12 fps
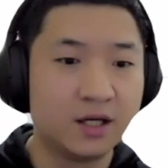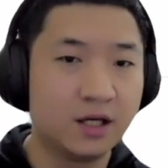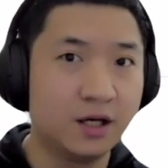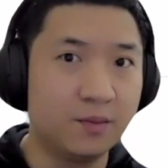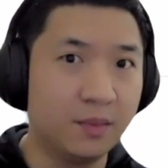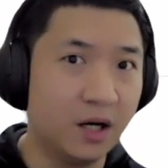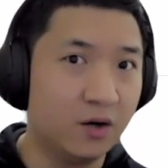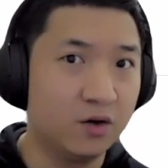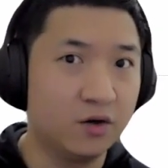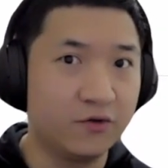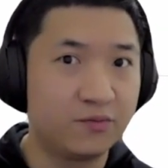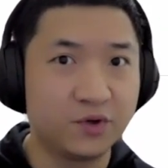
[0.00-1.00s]
amount
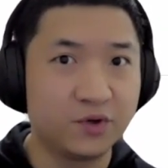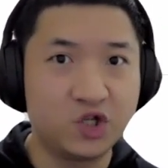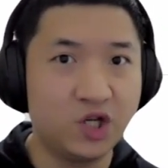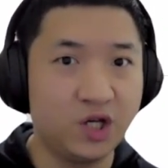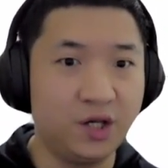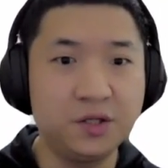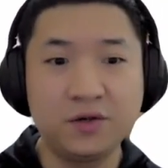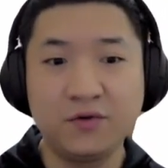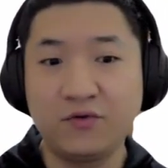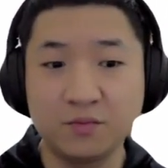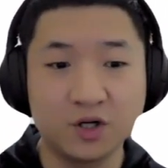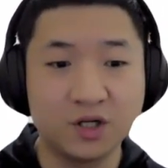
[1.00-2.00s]
of purchase
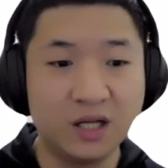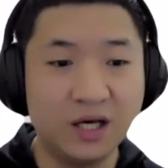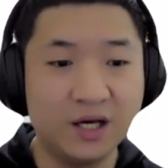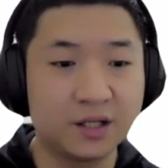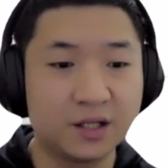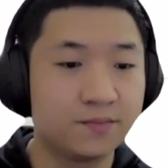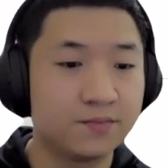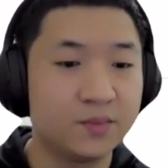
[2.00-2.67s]
from online.